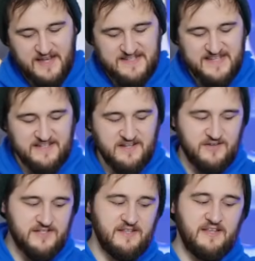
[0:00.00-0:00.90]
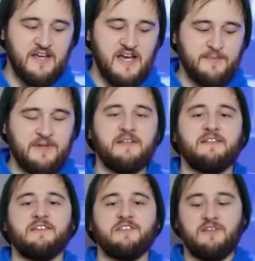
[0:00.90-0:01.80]
I did notice that the carbon
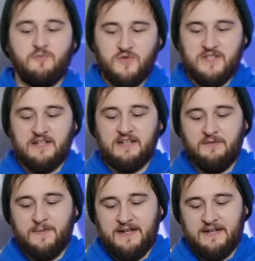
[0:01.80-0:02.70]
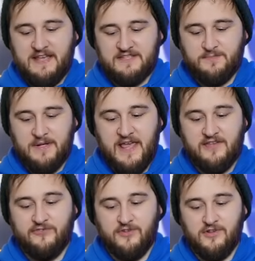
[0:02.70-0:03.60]
edition was a little bit less
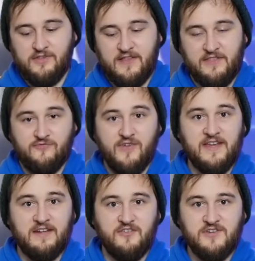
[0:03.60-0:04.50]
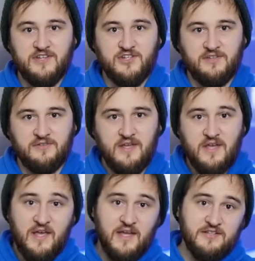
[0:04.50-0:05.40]
playful than the regular edition.
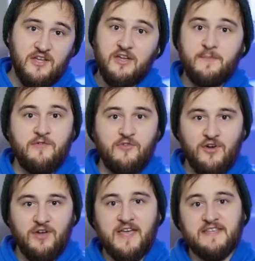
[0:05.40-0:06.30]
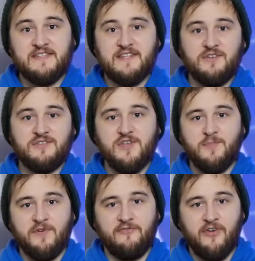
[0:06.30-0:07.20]
Don't get me wrong, it's still
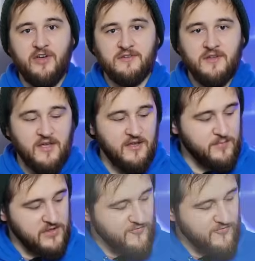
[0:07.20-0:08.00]
super fun, but the